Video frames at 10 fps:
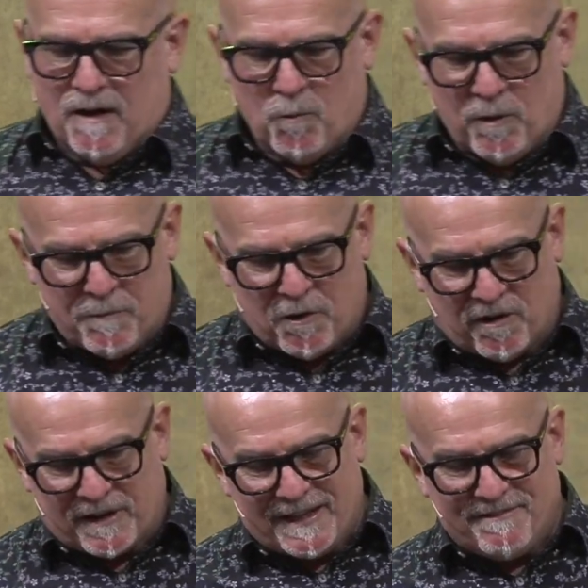When we were
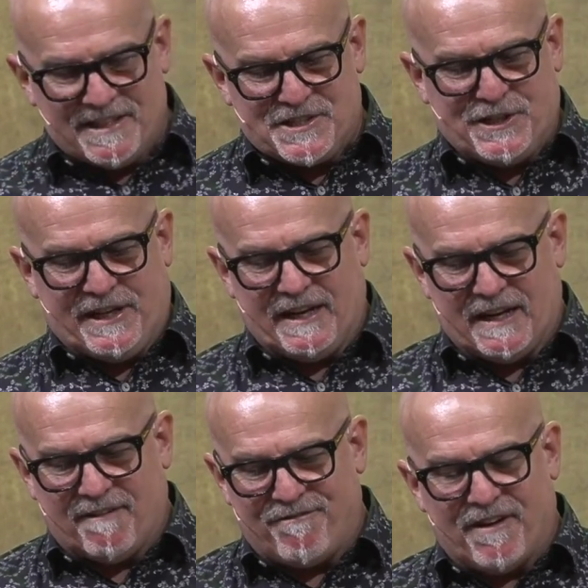on leave this year,
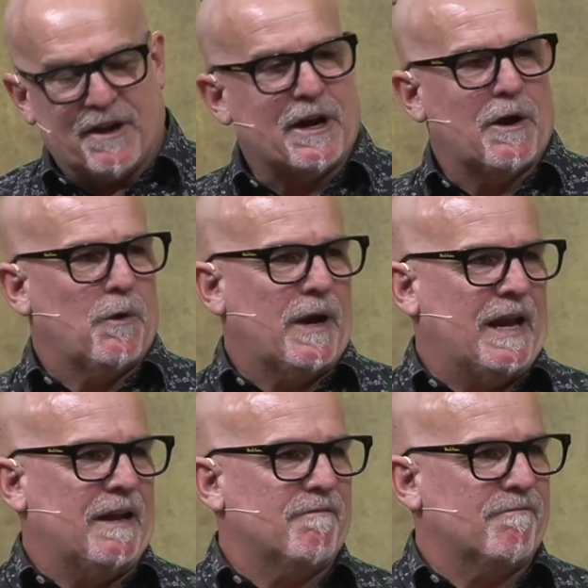a photo
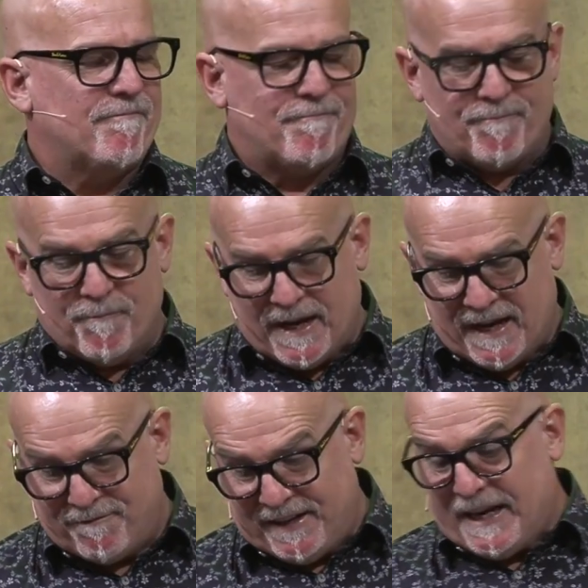and
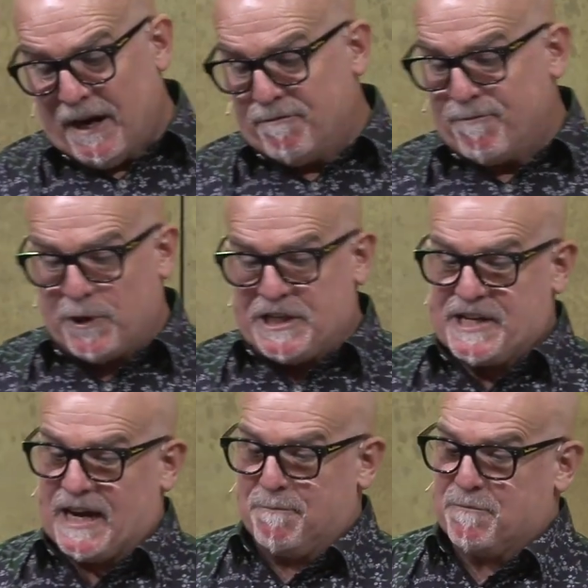video footage
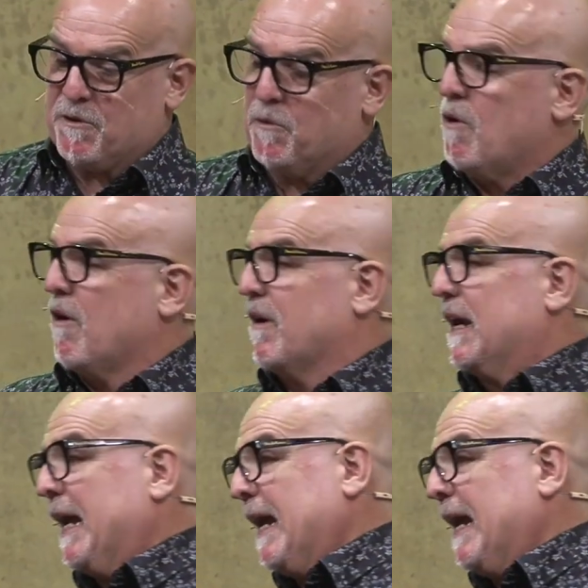came through on